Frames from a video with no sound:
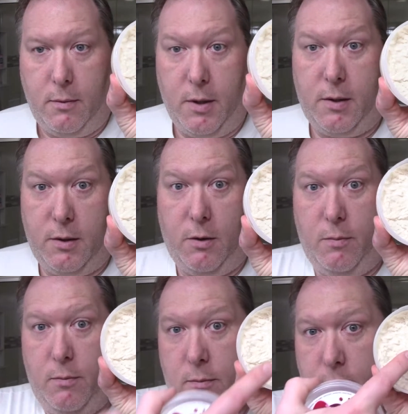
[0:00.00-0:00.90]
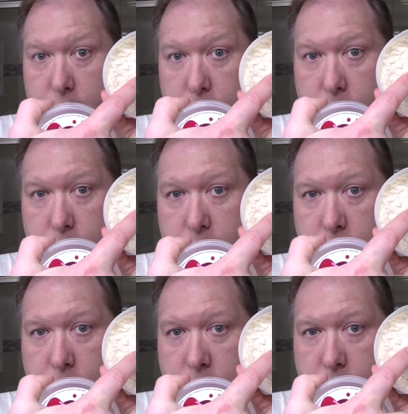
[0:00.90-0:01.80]
this soap,
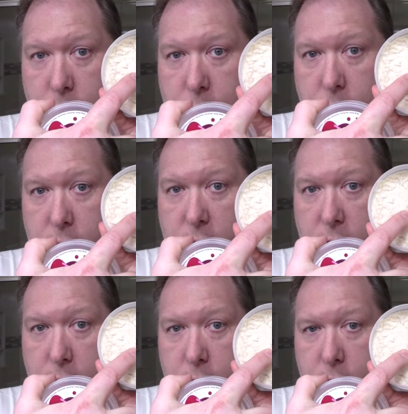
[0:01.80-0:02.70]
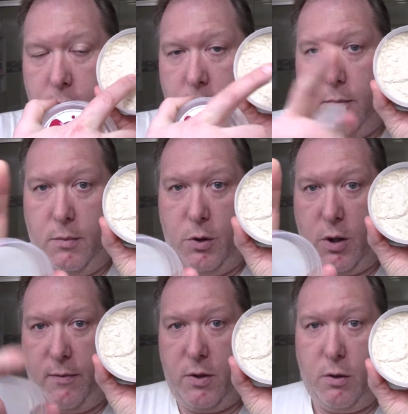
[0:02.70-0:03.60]
still
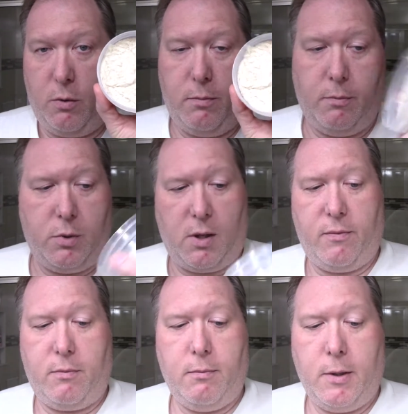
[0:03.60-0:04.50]
soft soap, soft,